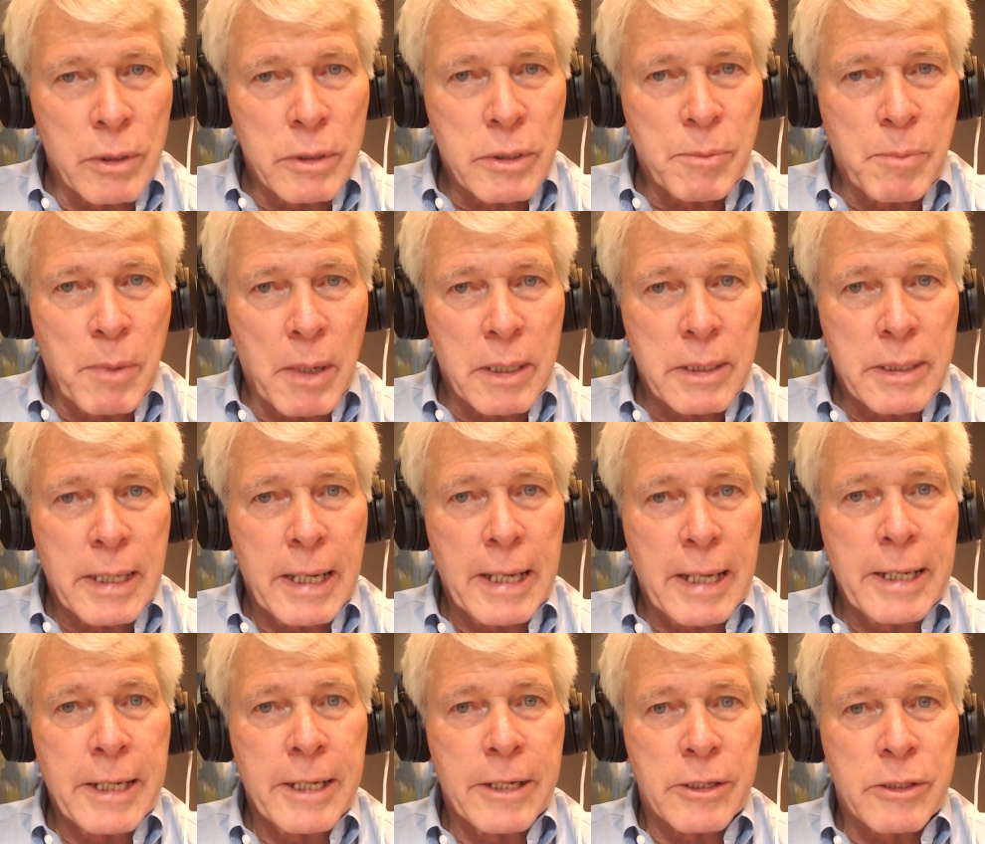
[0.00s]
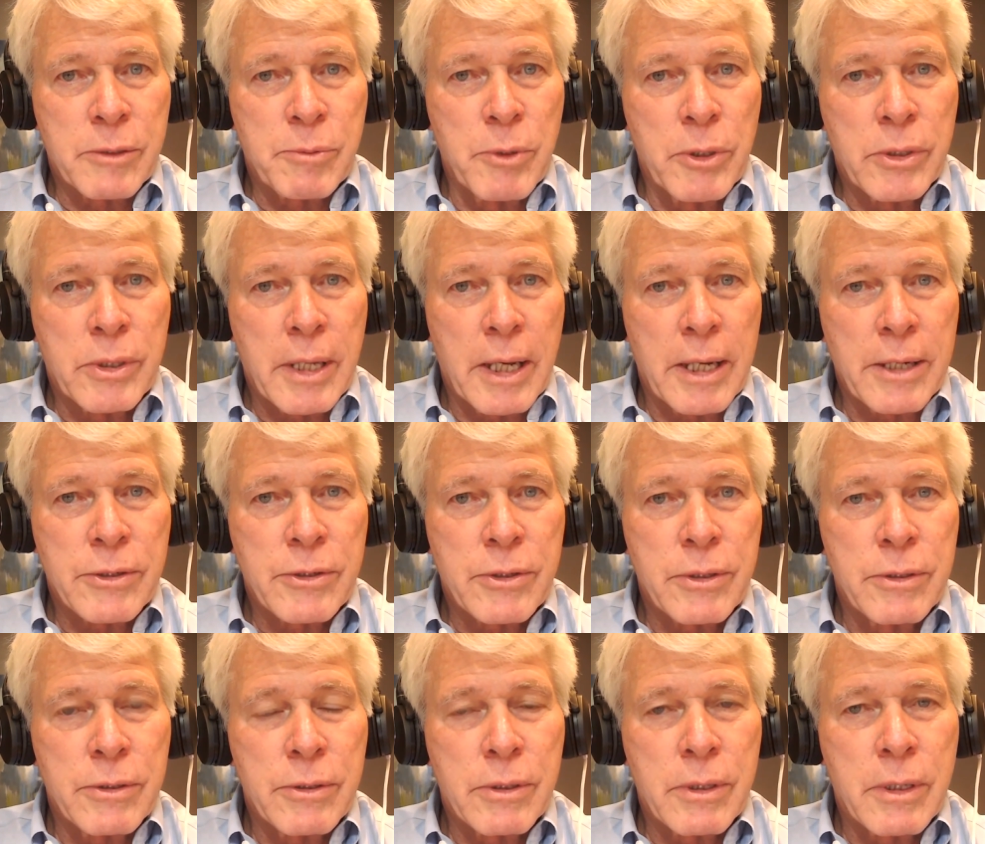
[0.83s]
spontaneous
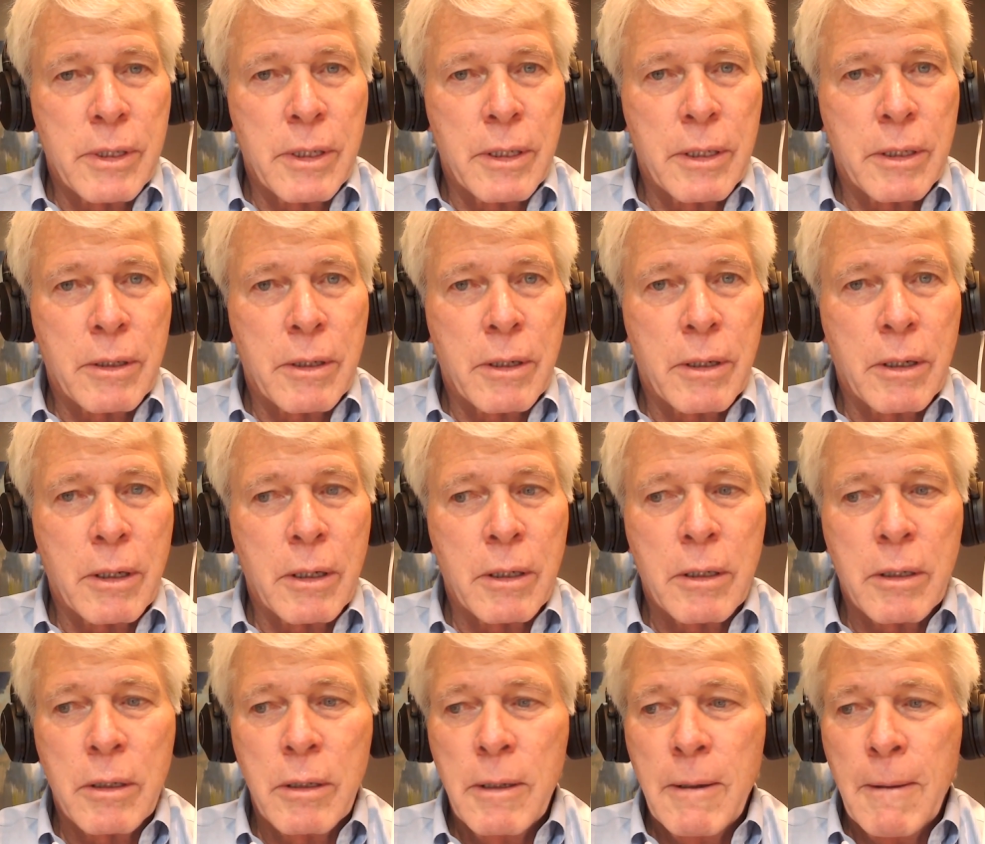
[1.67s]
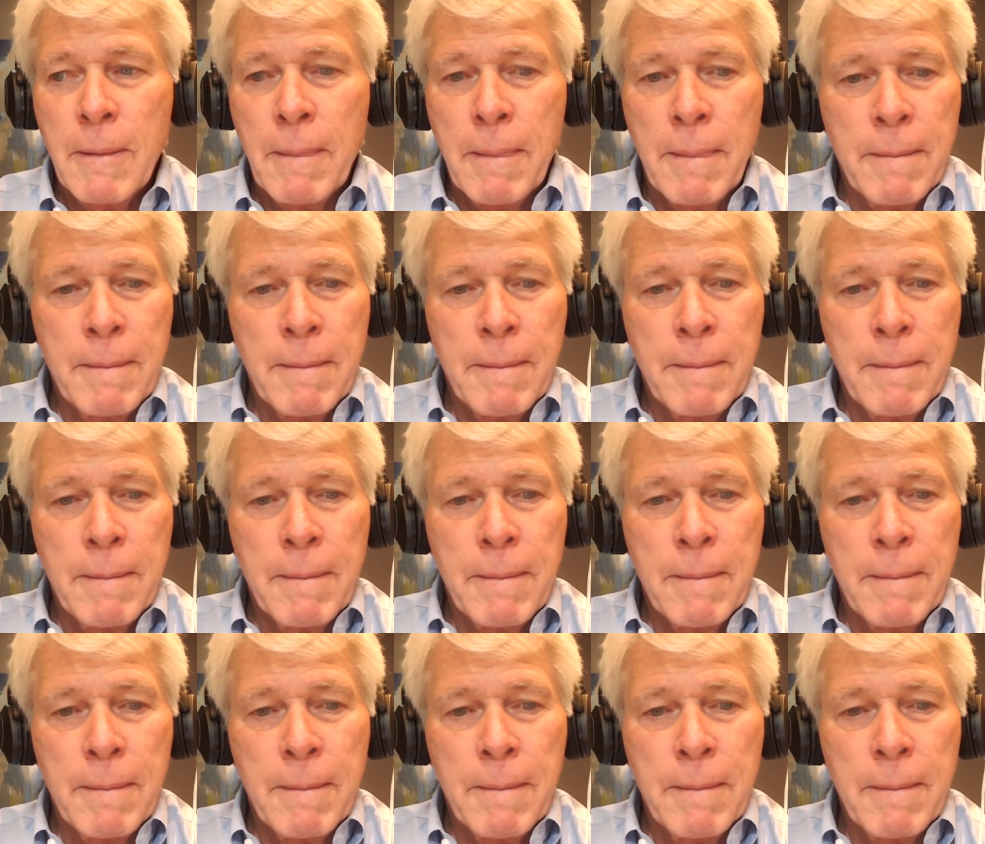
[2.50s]
mutations can occur